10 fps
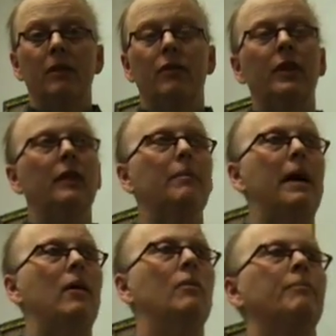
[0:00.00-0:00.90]
Think
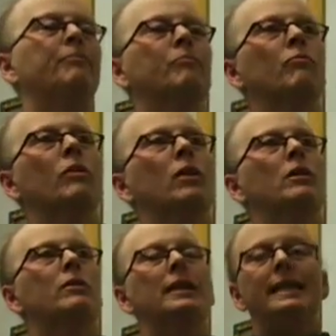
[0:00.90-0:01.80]
about
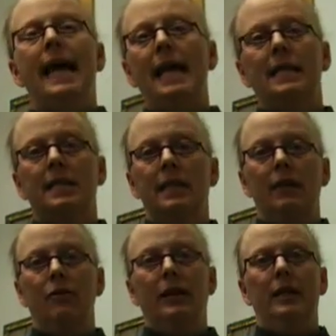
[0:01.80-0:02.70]
the desks
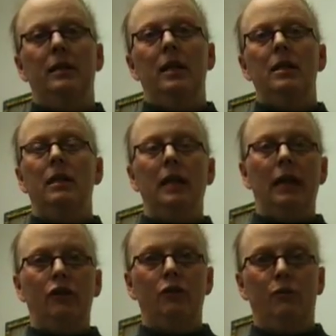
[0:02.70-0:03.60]
that are in the
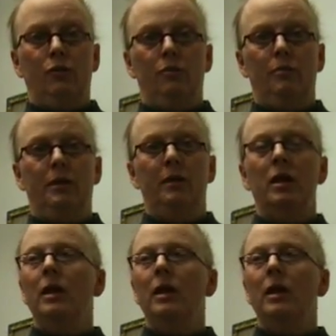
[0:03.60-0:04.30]
lecture rooms.